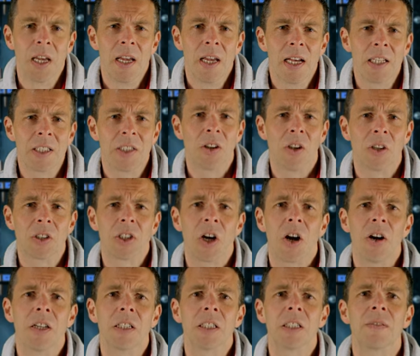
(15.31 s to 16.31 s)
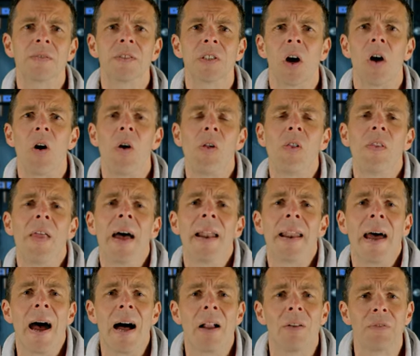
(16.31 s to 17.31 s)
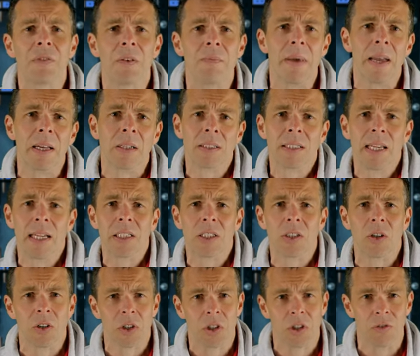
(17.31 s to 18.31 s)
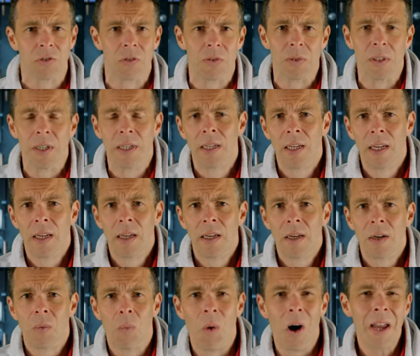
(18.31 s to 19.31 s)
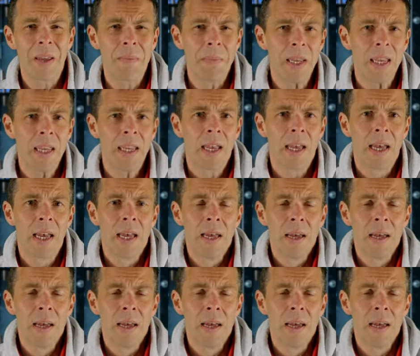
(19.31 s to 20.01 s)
as an alternative to all that alpha male testosterone. Why me?